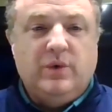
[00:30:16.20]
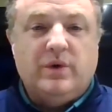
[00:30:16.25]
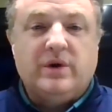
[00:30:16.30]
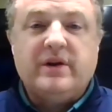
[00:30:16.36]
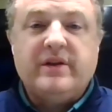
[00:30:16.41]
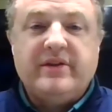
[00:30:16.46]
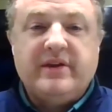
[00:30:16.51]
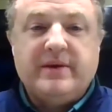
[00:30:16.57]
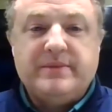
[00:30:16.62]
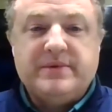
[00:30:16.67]

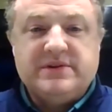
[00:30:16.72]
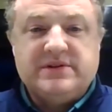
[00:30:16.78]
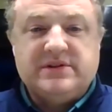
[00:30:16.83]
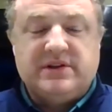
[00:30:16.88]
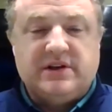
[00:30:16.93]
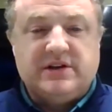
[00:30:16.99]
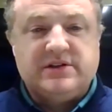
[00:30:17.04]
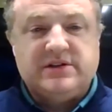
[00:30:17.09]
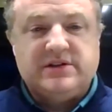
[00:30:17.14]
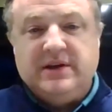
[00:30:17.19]
One of them is
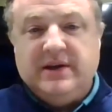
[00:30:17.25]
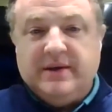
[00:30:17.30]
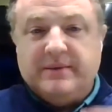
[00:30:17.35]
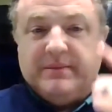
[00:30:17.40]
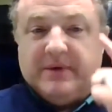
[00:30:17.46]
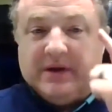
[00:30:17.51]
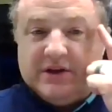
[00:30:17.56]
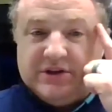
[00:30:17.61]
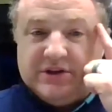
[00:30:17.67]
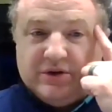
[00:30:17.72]
this:
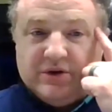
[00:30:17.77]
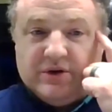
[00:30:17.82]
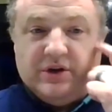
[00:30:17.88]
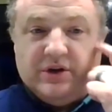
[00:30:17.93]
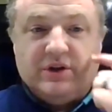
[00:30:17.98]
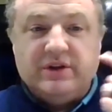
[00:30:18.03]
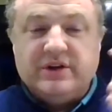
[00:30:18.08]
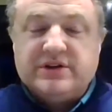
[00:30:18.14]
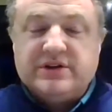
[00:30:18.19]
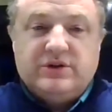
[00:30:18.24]
make sure
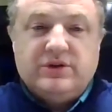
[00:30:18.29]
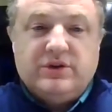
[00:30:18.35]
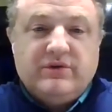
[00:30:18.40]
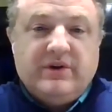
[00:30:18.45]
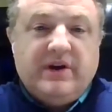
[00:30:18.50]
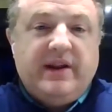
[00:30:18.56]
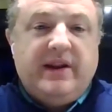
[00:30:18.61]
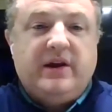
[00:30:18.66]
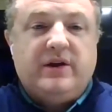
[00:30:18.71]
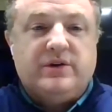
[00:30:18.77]
you listen to the
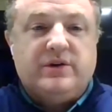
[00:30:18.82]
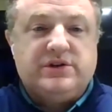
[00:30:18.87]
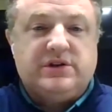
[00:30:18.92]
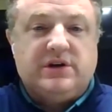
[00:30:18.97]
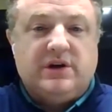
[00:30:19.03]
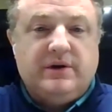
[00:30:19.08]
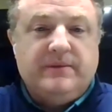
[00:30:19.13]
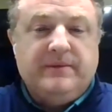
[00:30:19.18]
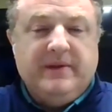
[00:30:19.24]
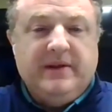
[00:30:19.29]
radio
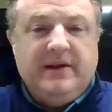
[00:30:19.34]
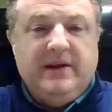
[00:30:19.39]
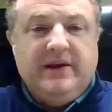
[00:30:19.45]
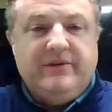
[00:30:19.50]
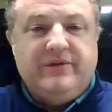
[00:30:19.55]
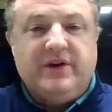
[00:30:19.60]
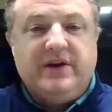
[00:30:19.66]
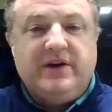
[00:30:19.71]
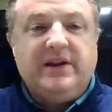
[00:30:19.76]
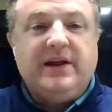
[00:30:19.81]
show.
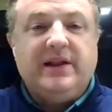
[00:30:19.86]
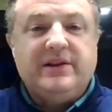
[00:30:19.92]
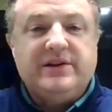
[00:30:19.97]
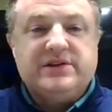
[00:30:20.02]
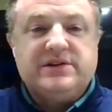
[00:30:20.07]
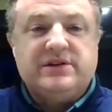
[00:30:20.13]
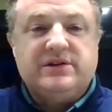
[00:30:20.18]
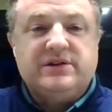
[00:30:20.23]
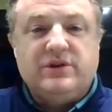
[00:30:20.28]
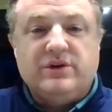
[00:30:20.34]
If you cannot
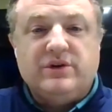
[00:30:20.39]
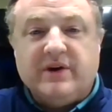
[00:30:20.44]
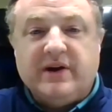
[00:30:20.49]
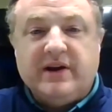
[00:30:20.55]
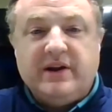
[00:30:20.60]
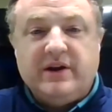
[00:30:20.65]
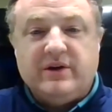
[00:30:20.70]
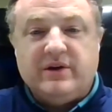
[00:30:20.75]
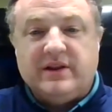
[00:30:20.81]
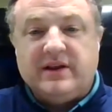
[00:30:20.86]
listen to the
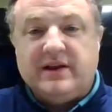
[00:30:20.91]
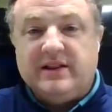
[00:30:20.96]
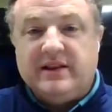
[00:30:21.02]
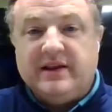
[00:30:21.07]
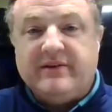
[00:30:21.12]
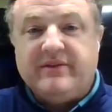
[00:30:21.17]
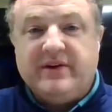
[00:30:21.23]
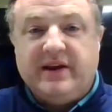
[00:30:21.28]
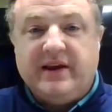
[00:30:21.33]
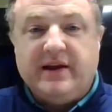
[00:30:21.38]
radio at
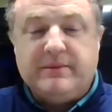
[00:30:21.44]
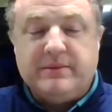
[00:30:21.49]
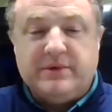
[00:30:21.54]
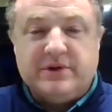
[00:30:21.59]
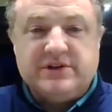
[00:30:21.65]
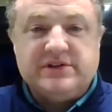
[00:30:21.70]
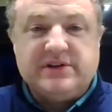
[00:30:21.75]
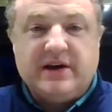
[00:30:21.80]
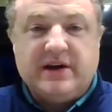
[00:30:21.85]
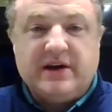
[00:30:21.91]
11 a.m.
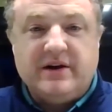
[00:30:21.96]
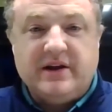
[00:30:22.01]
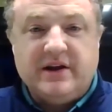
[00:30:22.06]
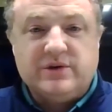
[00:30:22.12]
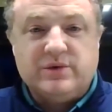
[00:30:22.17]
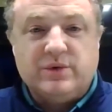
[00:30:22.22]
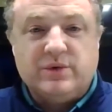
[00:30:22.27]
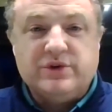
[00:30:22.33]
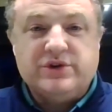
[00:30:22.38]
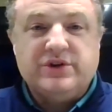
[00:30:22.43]
on
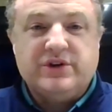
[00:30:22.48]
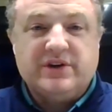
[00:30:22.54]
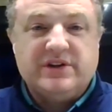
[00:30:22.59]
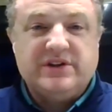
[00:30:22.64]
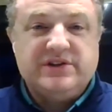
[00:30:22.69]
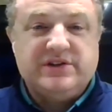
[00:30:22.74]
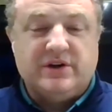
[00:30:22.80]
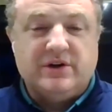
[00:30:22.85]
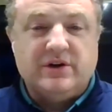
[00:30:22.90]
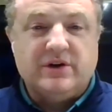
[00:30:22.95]
Saturdays, why don't you
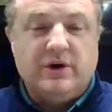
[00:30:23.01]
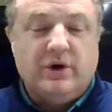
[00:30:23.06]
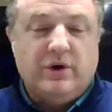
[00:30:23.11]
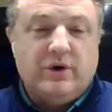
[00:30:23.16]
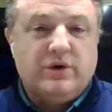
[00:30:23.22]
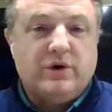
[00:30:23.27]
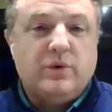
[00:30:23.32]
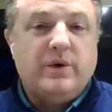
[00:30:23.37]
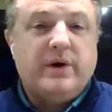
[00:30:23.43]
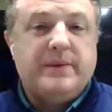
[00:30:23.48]
consider
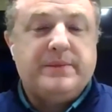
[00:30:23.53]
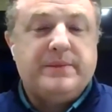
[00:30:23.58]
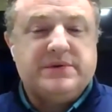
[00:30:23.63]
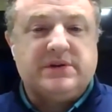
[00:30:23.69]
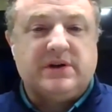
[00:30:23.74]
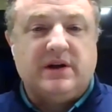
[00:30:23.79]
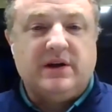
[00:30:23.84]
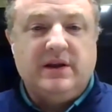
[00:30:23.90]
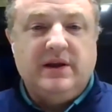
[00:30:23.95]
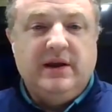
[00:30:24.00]
going to our
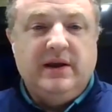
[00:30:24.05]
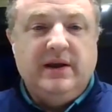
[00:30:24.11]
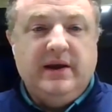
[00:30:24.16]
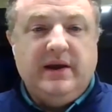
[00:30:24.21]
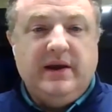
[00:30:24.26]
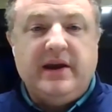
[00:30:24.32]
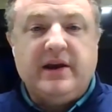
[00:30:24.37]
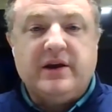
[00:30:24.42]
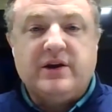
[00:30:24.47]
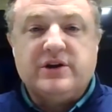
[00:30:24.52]
website,
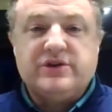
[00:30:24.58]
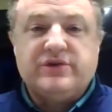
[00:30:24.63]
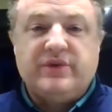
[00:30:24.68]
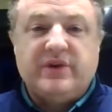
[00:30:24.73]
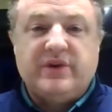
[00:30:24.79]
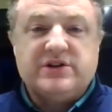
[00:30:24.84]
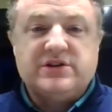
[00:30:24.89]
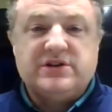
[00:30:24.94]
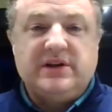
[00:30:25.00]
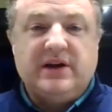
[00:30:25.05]

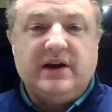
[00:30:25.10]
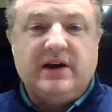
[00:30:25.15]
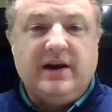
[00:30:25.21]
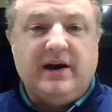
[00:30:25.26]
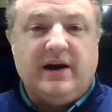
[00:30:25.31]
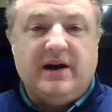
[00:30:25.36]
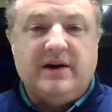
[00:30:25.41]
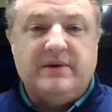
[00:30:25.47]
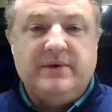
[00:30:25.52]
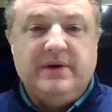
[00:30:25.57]

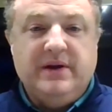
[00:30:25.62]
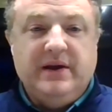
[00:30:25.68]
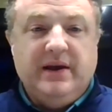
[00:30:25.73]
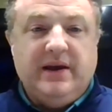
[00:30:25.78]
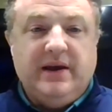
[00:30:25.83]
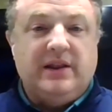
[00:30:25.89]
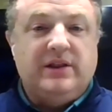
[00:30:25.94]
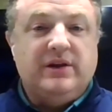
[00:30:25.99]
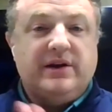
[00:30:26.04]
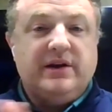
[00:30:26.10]
akersfinancial.com,
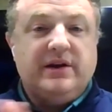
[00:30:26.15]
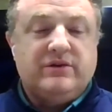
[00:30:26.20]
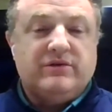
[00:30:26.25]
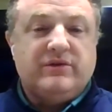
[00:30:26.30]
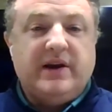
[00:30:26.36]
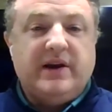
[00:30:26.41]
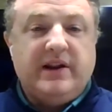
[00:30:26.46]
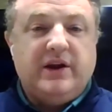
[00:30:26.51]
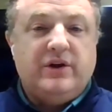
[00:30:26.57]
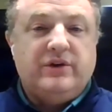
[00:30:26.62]
and look at the
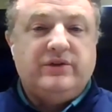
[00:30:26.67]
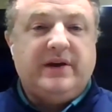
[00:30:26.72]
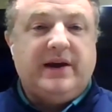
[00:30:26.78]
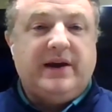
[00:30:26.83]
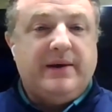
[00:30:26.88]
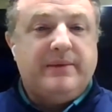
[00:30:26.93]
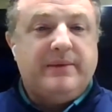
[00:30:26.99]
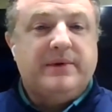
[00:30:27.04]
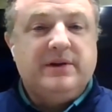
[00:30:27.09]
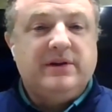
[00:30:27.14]
radio
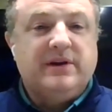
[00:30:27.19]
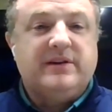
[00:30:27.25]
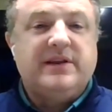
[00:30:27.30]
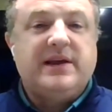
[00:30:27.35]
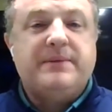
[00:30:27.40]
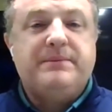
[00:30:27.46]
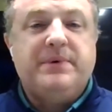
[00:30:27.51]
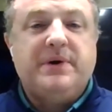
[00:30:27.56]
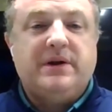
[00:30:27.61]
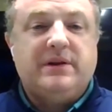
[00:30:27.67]
tab, click
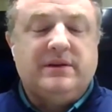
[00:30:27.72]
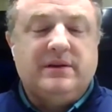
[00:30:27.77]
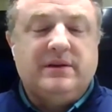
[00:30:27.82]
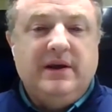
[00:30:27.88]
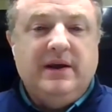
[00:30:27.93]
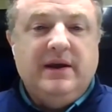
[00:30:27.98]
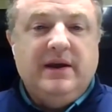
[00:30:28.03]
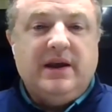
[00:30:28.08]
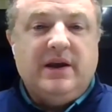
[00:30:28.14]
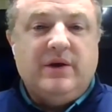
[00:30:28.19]
that button.
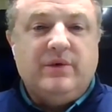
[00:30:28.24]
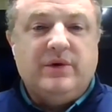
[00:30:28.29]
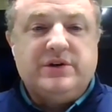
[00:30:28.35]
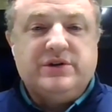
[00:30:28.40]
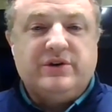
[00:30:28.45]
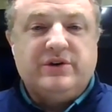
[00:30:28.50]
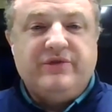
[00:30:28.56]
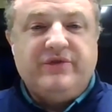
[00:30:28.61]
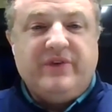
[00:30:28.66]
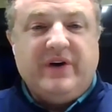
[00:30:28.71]
And what
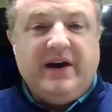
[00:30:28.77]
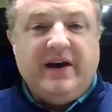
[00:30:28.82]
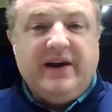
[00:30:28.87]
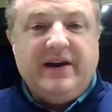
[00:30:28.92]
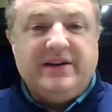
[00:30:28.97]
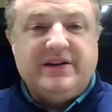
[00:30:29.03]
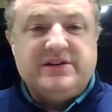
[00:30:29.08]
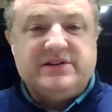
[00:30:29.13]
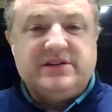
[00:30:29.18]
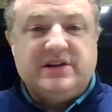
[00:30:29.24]
you'll
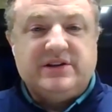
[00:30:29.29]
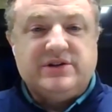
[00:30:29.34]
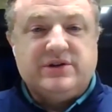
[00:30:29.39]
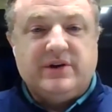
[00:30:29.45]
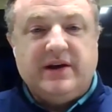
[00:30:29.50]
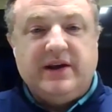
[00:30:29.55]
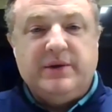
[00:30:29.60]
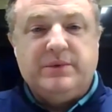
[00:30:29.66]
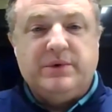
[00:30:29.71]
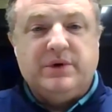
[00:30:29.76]
find is that
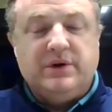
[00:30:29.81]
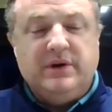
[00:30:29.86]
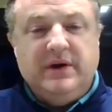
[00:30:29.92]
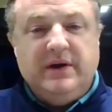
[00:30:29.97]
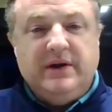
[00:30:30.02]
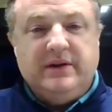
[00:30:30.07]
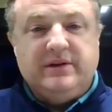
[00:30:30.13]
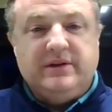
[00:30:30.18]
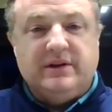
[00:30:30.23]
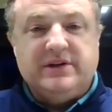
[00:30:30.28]
you're able
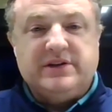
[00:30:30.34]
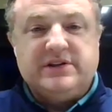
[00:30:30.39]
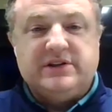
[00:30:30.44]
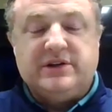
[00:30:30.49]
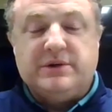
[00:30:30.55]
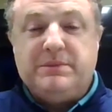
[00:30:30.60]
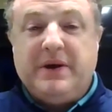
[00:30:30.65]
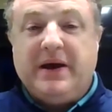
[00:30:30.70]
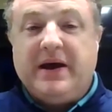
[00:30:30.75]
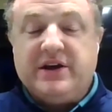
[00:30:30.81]
to listen
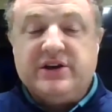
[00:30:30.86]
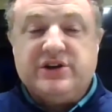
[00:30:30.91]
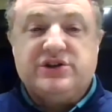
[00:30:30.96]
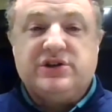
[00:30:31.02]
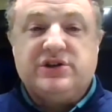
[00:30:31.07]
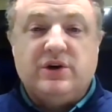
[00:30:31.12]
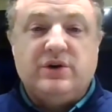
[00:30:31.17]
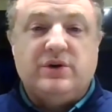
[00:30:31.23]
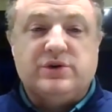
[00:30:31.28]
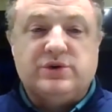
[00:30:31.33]
to past
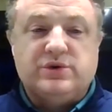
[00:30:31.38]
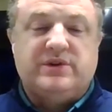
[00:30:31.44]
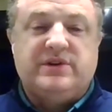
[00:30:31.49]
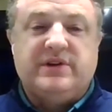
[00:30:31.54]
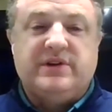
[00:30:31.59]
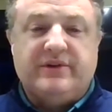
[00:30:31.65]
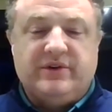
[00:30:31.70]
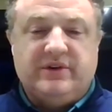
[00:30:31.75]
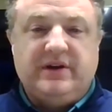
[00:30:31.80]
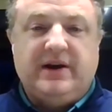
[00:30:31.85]
shows with
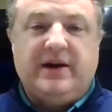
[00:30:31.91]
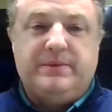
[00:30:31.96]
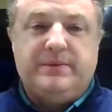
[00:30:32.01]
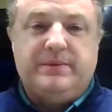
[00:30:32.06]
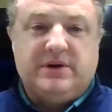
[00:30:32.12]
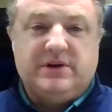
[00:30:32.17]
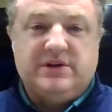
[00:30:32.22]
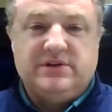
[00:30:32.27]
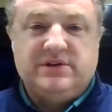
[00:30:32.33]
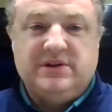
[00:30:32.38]
different
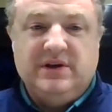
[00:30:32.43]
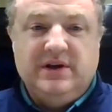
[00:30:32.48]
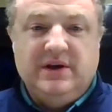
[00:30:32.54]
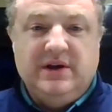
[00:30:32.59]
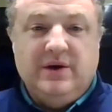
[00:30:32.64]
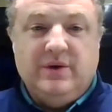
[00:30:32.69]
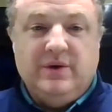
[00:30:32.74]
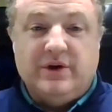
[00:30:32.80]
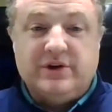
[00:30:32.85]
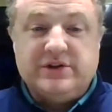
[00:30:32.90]
topics.
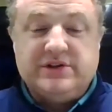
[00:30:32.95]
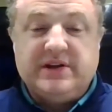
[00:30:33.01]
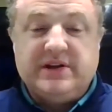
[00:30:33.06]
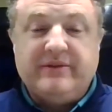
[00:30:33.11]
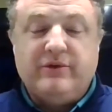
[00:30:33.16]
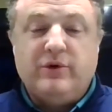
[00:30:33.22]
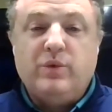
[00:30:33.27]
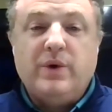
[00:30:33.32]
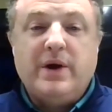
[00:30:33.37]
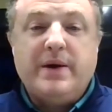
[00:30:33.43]
We also
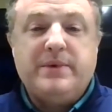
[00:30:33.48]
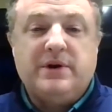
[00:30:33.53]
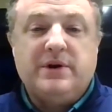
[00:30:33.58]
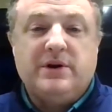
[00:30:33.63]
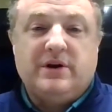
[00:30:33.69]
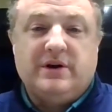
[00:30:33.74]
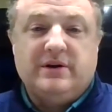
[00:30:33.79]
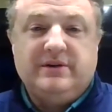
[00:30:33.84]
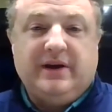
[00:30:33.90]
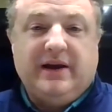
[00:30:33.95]
have a
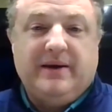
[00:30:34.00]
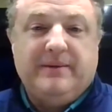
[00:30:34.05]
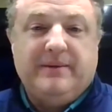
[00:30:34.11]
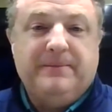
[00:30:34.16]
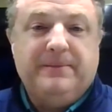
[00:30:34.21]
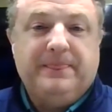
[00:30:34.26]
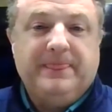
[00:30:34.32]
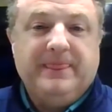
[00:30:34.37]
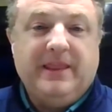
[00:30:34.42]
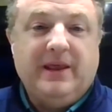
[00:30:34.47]
webinar tab.
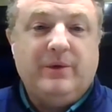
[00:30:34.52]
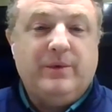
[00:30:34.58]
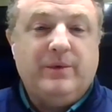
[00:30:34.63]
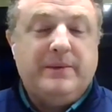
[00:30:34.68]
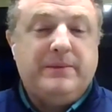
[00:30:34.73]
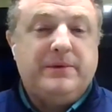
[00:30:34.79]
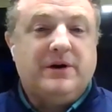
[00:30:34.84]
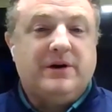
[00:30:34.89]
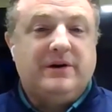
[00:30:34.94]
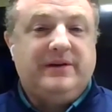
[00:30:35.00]
That
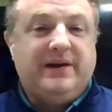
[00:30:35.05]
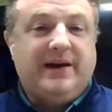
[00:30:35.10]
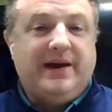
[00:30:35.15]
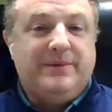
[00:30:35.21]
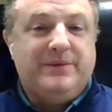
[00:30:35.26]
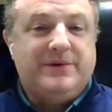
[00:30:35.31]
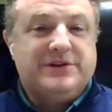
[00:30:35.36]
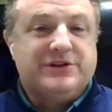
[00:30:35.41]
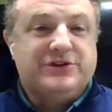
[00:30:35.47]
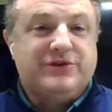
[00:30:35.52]
webinar
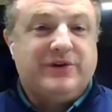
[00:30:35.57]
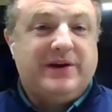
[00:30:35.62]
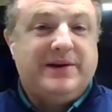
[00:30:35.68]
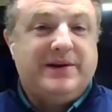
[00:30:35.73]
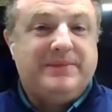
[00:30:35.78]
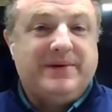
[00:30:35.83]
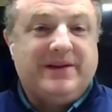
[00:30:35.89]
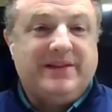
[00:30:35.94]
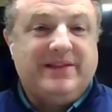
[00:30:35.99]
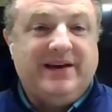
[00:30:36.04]
tab, what's great
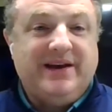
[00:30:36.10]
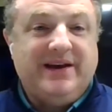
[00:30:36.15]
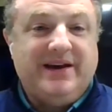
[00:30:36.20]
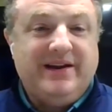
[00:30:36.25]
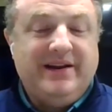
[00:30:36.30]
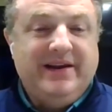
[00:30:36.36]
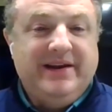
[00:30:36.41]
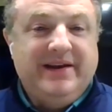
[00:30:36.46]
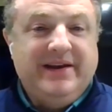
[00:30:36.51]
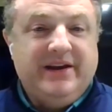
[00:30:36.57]
about
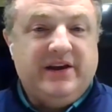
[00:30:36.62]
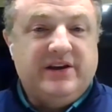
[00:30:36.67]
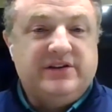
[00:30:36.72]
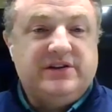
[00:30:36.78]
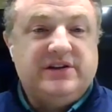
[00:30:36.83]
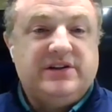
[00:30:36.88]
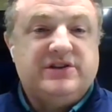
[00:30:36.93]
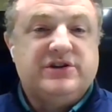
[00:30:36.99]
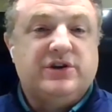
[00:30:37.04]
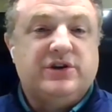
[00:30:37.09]
that is
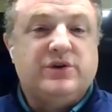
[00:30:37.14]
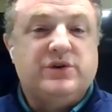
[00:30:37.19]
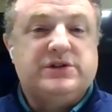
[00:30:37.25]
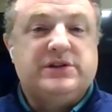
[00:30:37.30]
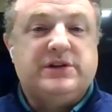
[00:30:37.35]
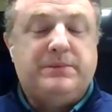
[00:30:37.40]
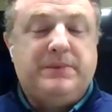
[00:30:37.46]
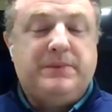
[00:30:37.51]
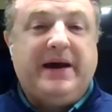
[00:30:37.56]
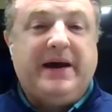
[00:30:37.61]
it shows
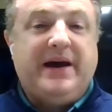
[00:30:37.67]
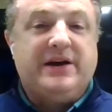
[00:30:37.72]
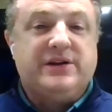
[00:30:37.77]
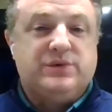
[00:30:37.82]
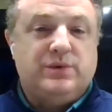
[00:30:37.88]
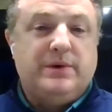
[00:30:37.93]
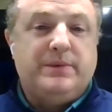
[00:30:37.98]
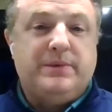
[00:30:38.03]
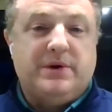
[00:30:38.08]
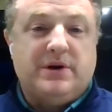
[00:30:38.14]
the
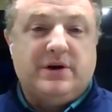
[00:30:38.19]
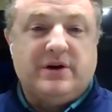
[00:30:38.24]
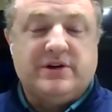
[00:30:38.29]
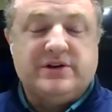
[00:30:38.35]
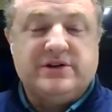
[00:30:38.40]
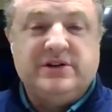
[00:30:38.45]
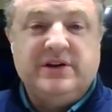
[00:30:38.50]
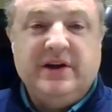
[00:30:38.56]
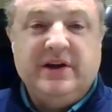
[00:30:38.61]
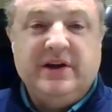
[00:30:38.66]
past webinars.